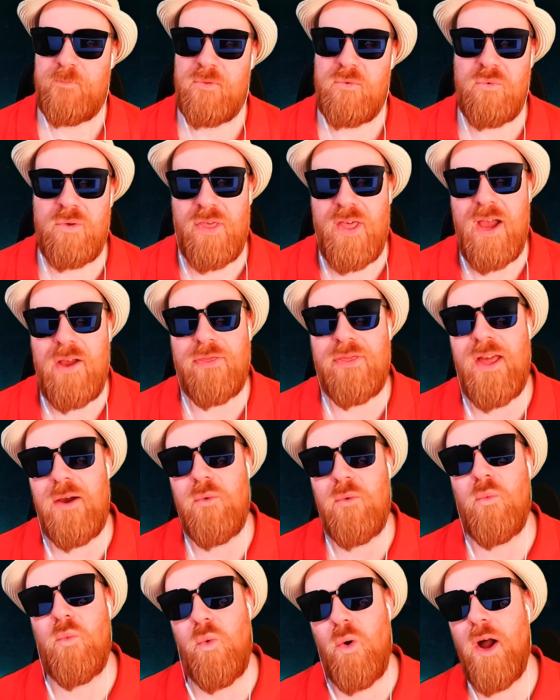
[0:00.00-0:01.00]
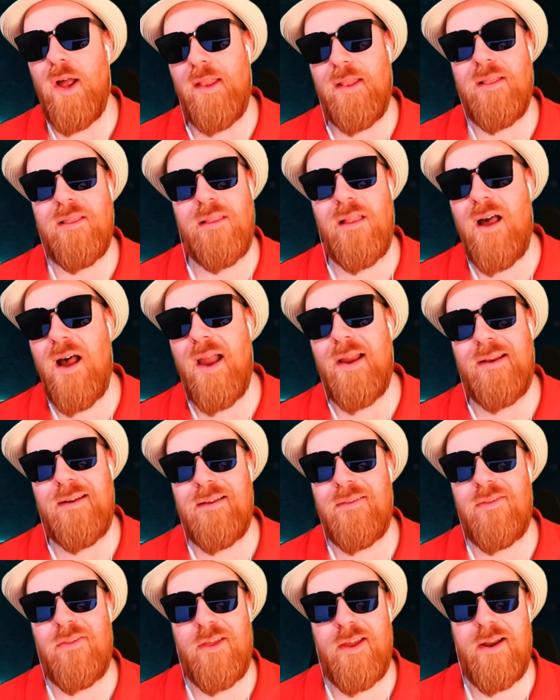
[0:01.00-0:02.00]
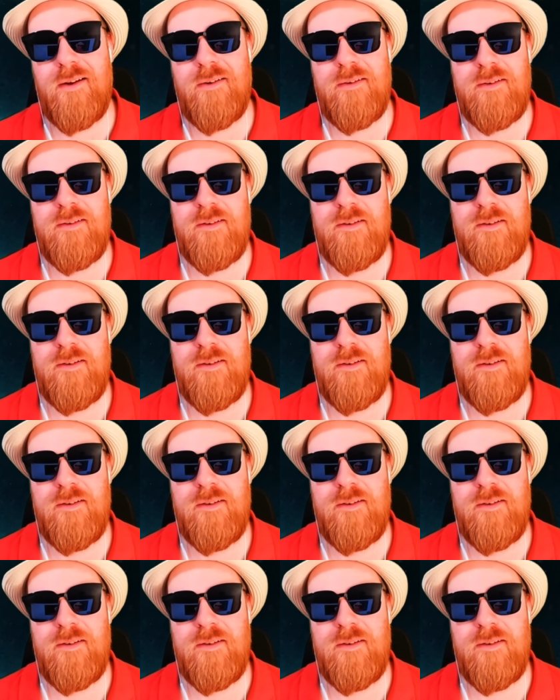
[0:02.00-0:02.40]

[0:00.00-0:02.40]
Without that one line in there,